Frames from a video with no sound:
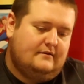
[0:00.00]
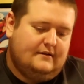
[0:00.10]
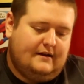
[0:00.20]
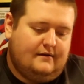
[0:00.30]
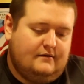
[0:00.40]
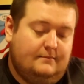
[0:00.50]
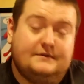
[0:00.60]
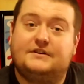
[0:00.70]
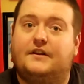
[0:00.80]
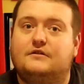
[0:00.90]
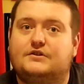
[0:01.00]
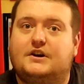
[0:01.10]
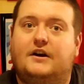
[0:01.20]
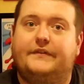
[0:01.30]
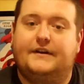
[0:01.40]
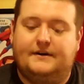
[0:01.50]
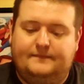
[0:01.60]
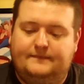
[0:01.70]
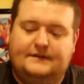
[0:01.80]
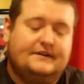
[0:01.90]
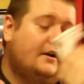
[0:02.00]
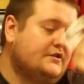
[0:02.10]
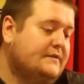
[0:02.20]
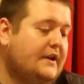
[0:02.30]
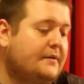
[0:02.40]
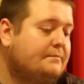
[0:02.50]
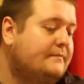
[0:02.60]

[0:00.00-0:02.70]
Okay, there's no loose card in there. There's also another.